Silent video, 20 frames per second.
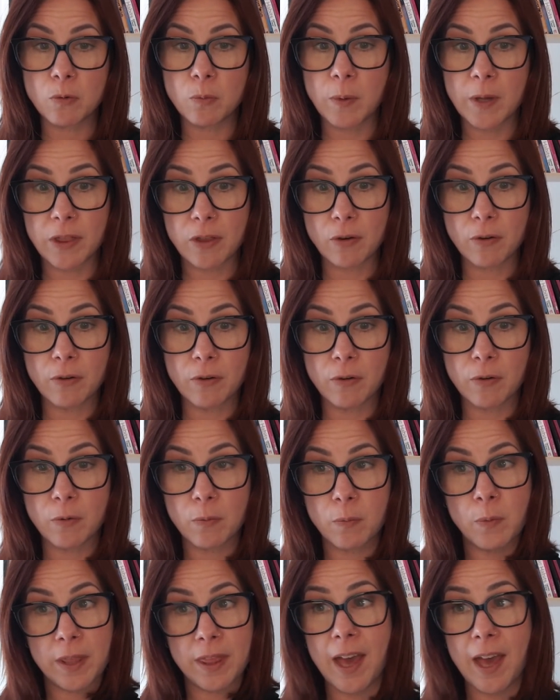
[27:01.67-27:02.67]

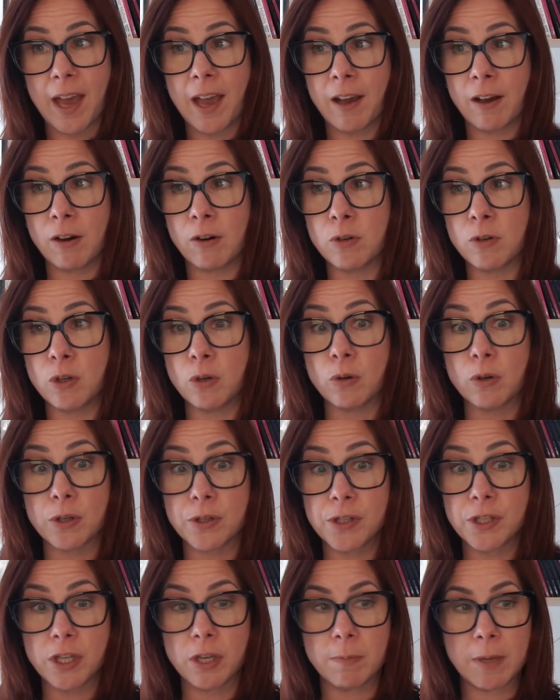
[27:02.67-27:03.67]
with how you're
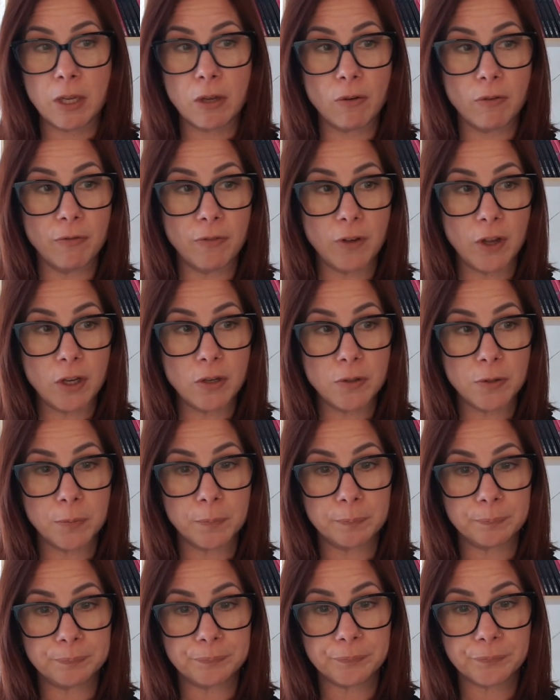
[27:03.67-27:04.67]
consuming your food.
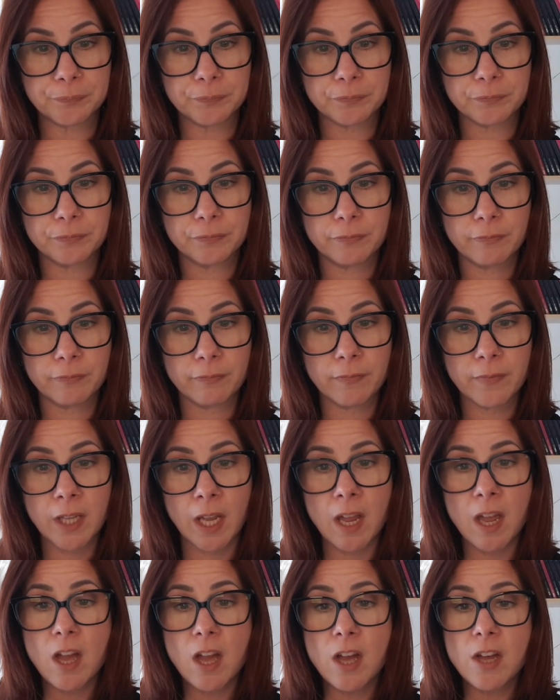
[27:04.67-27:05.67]

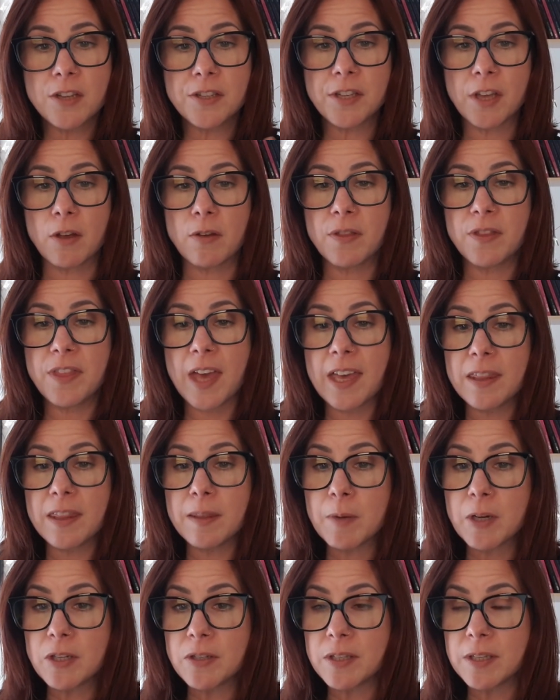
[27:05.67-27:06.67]
So they're
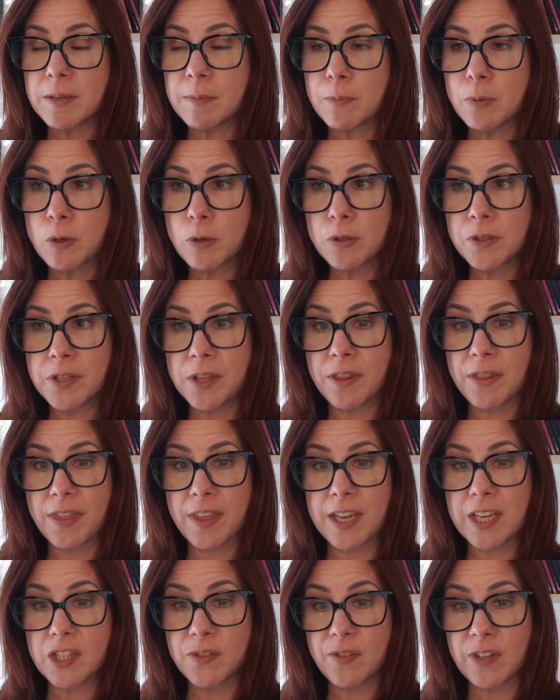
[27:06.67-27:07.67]
the most important
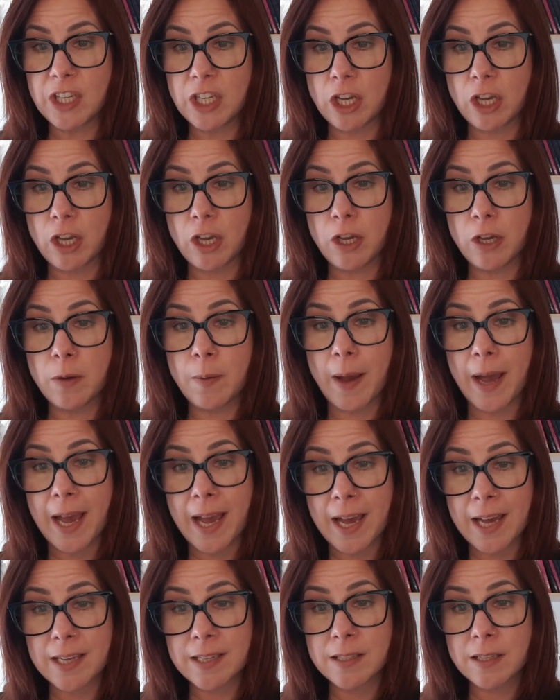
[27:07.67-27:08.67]
things for you
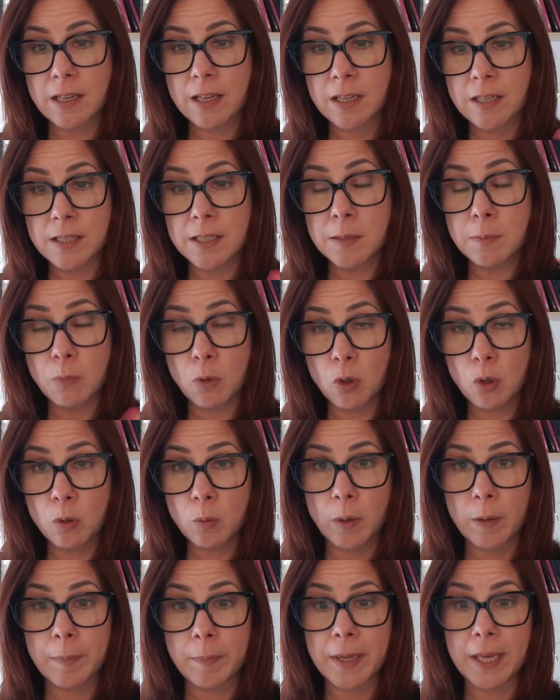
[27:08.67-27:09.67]
as a small
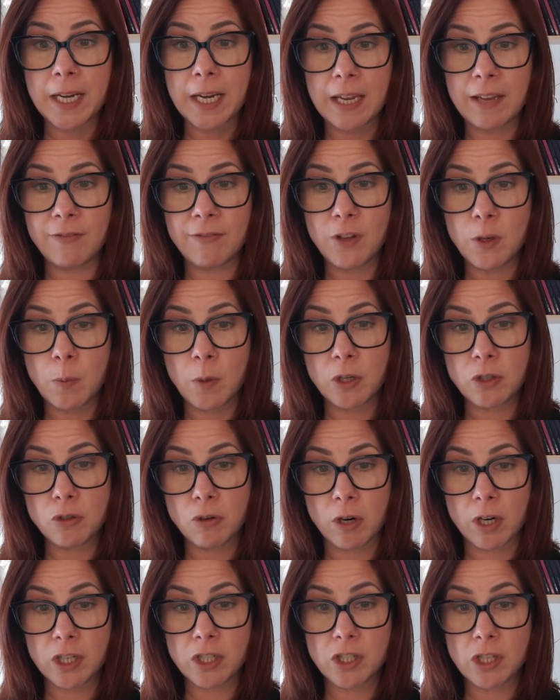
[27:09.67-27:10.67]
woman if you are
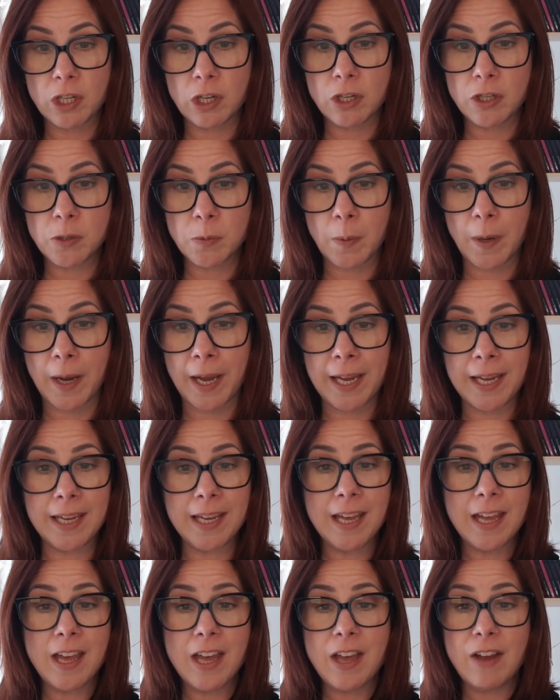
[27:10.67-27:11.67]
trying to lose
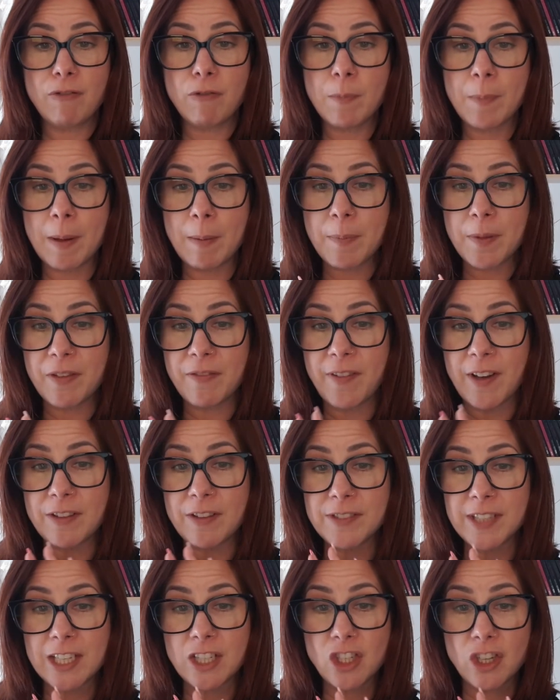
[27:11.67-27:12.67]
weight. Remember, the
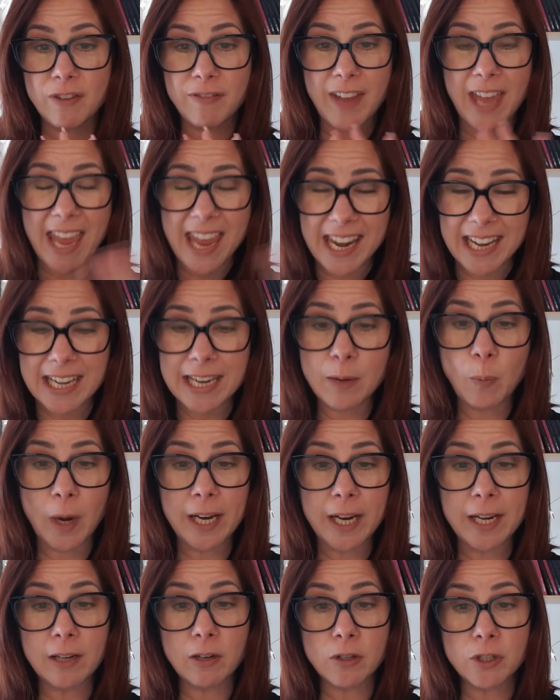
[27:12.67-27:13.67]
foundation of any
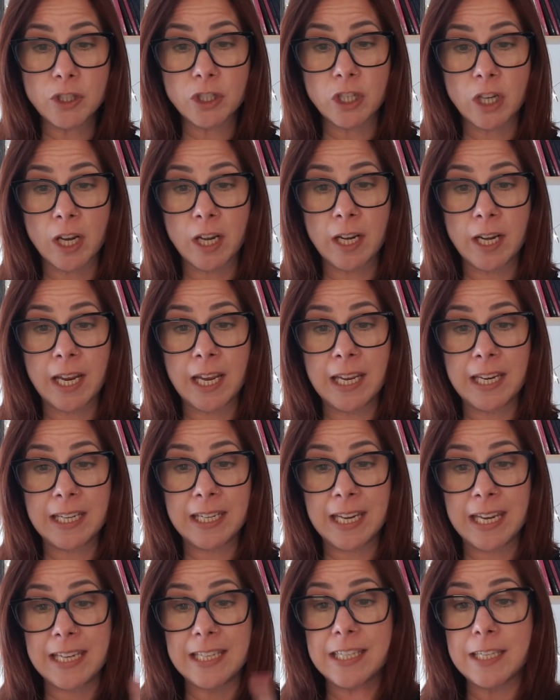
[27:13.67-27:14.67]
weight loss journey
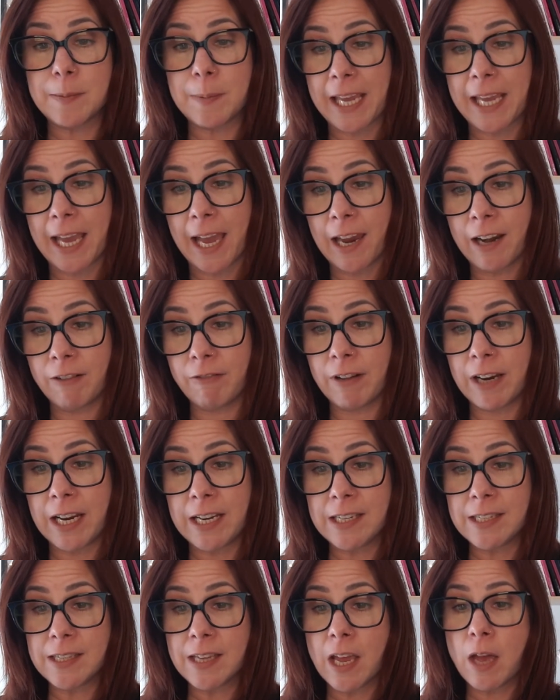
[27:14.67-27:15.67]
needs to be
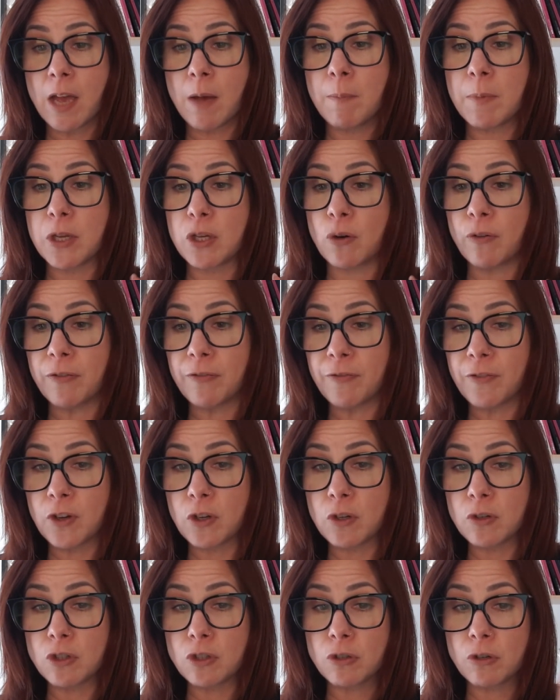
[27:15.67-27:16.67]
calories, but your
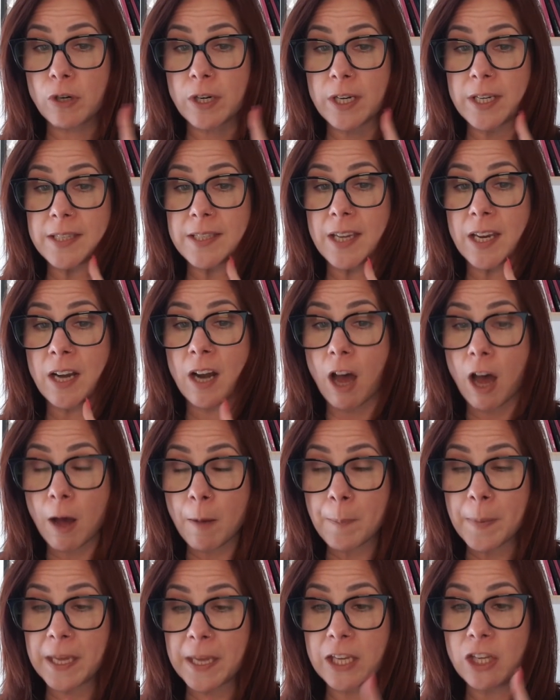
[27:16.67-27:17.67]
food choice and
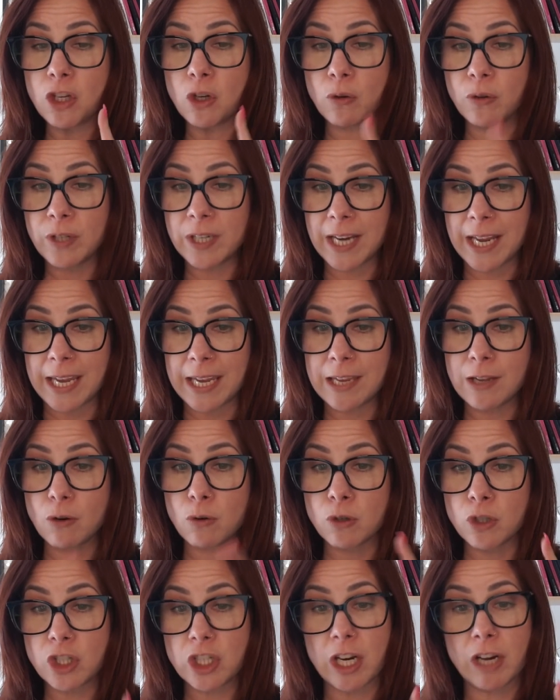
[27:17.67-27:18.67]
upping your NEAT
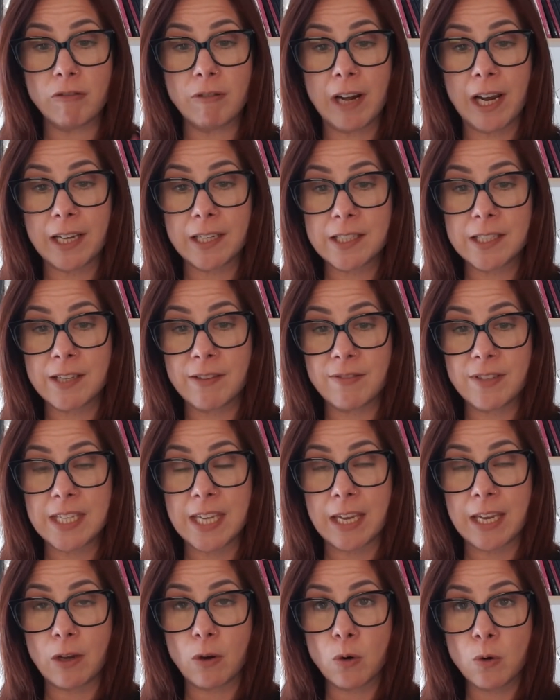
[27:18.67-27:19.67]
or general
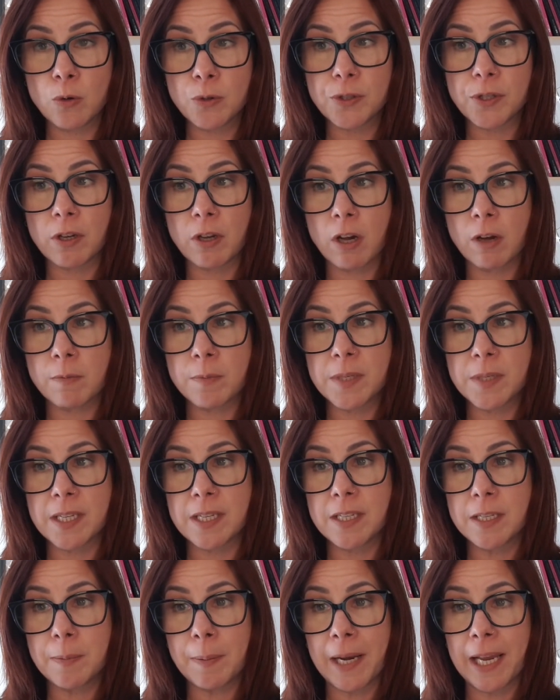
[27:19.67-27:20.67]
activity also comes
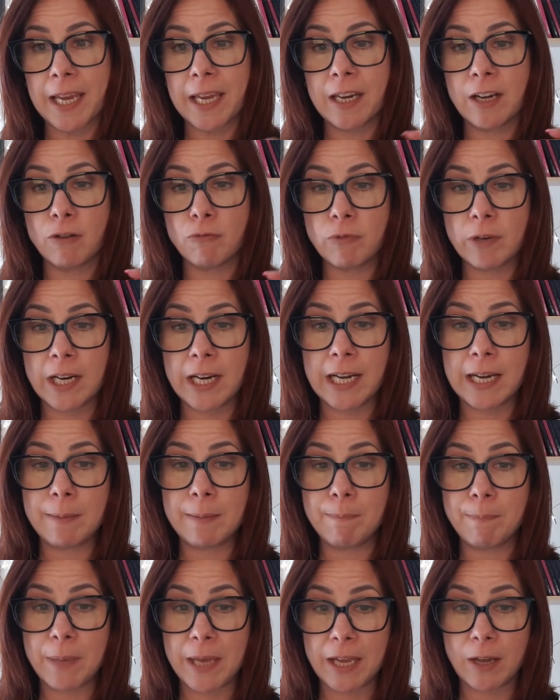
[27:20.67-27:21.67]
into play in a really
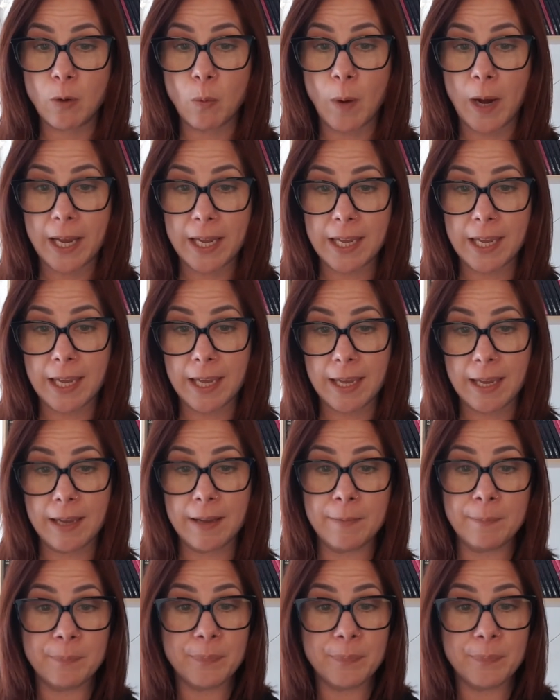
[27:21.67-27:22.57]
big way here.